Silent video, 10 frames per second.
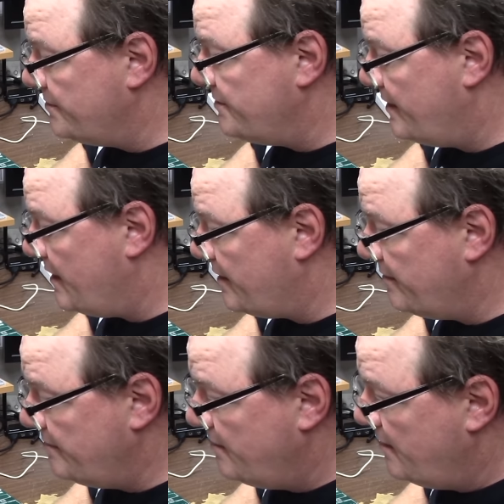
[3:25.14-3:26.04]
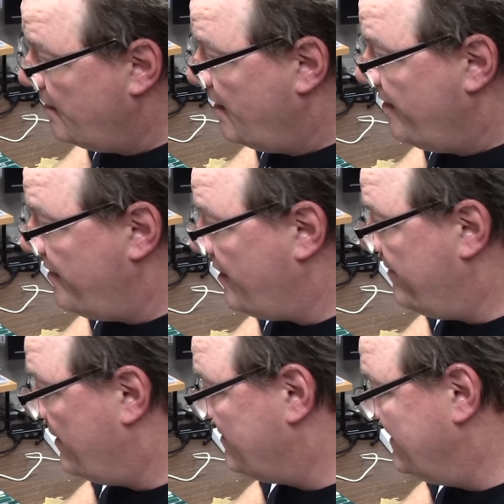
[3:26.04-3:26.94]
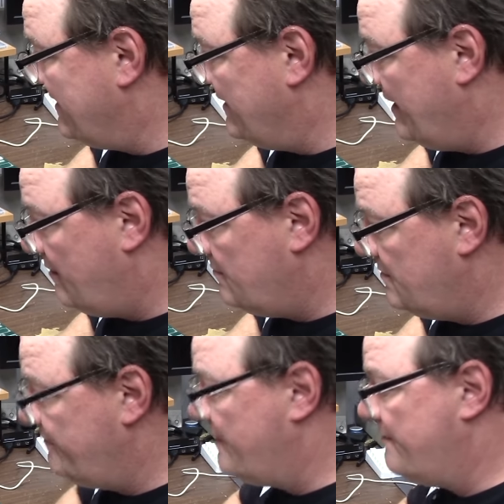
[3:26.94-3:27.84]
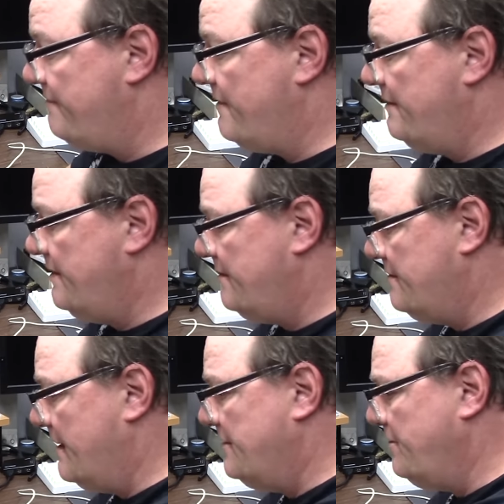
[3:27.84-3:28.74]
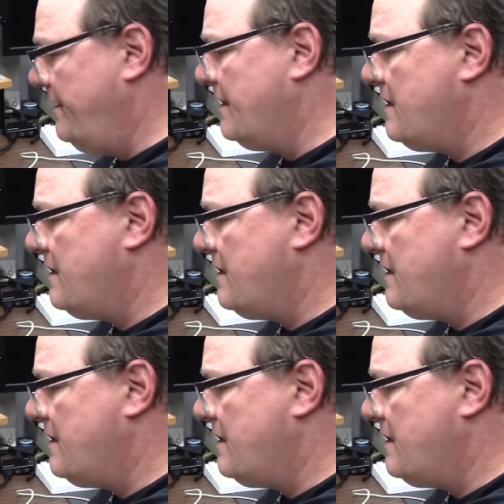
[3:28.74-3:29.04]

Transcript: that I could think about digging out if I can find it. I do need a